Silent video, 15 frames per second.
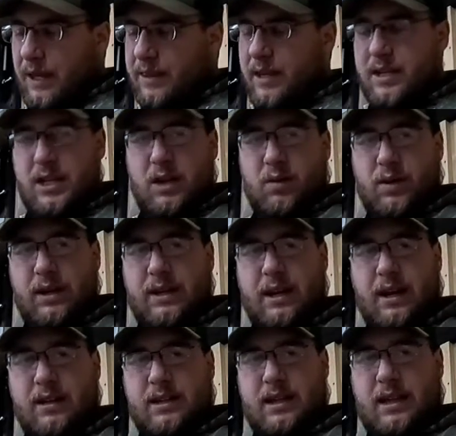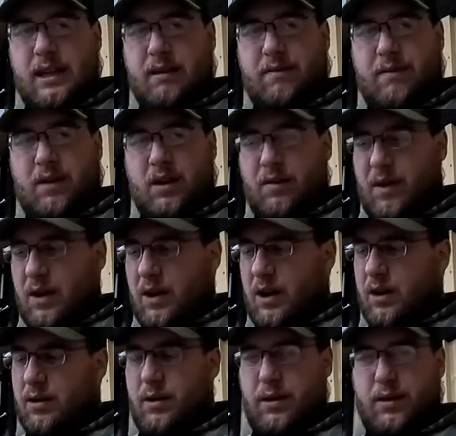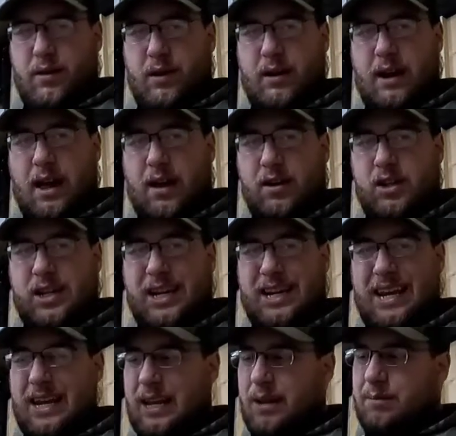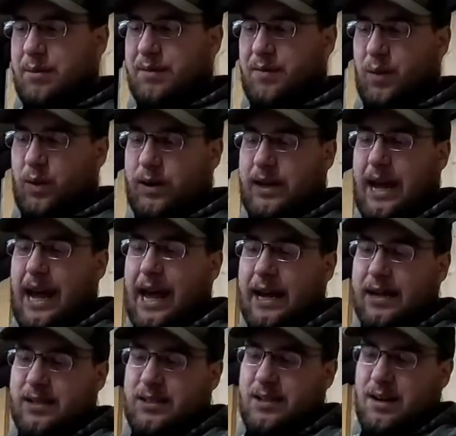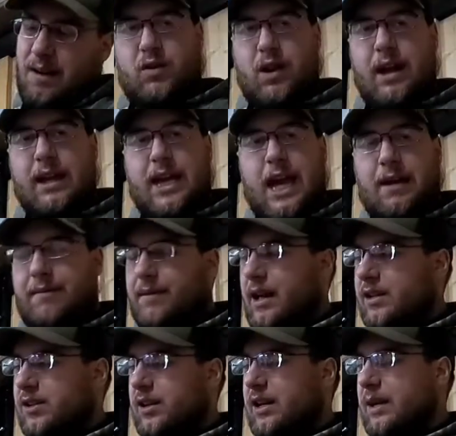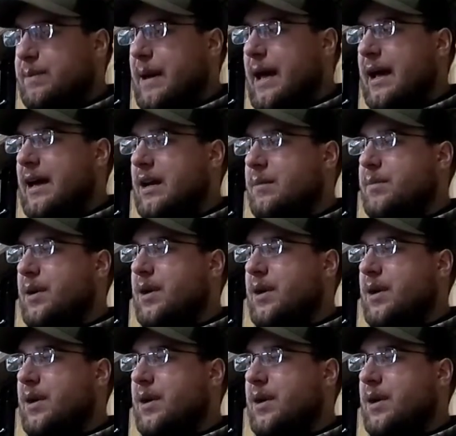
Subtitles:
This here retails, I think, for around $130 Canadian before tax. A great camouflage hunting pack on a